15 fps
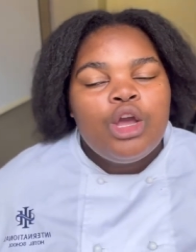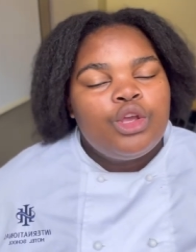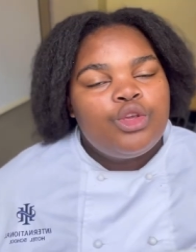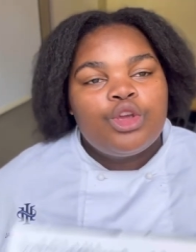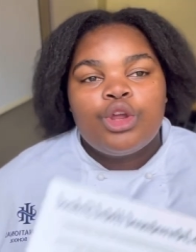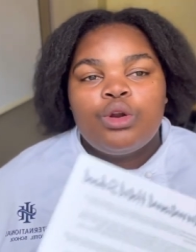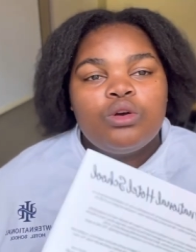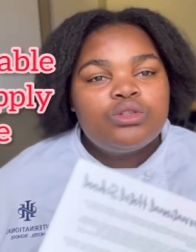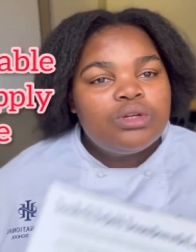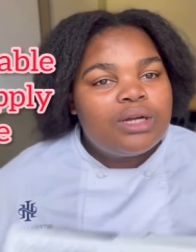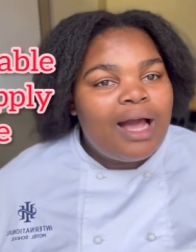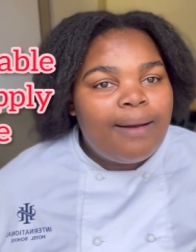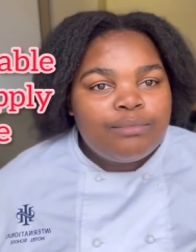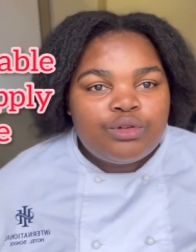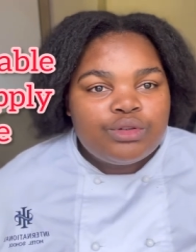you can also
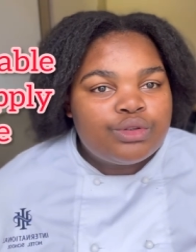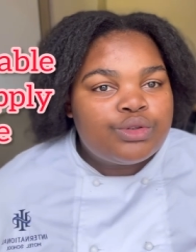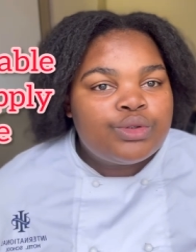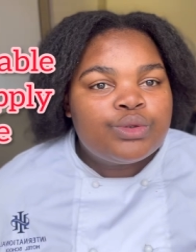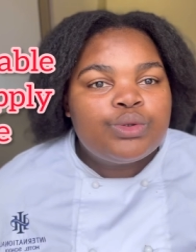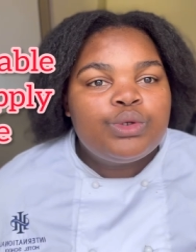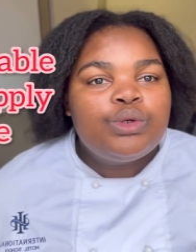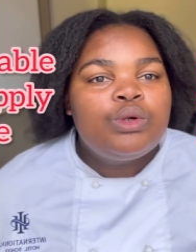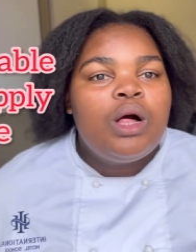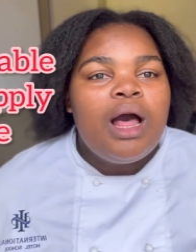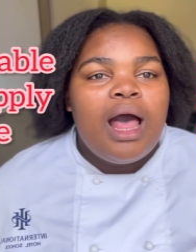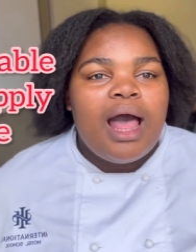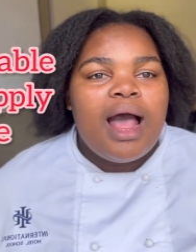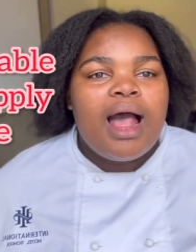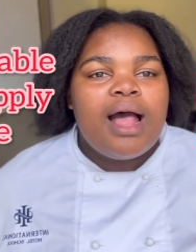come to the school
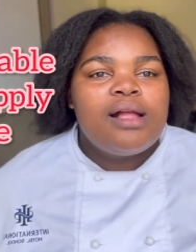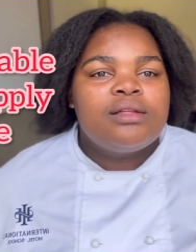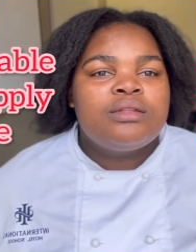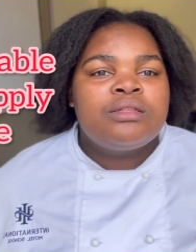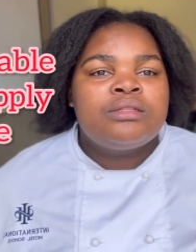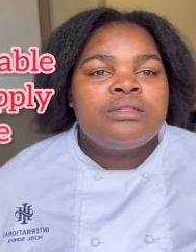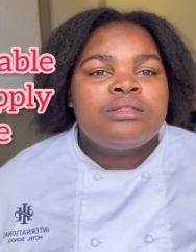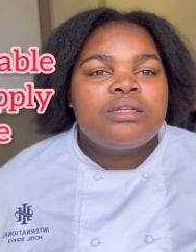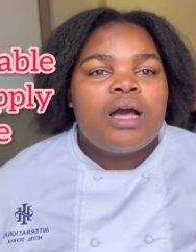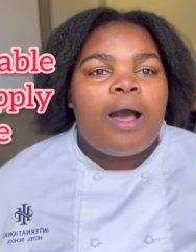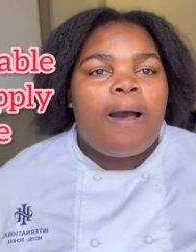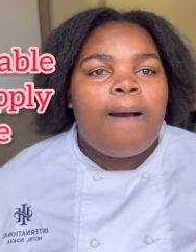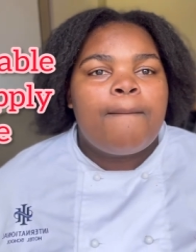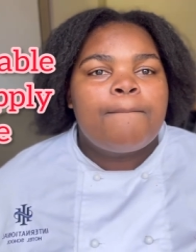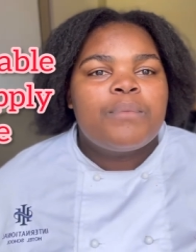and
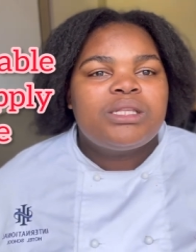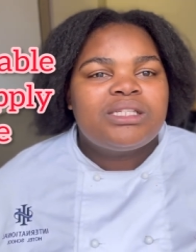um,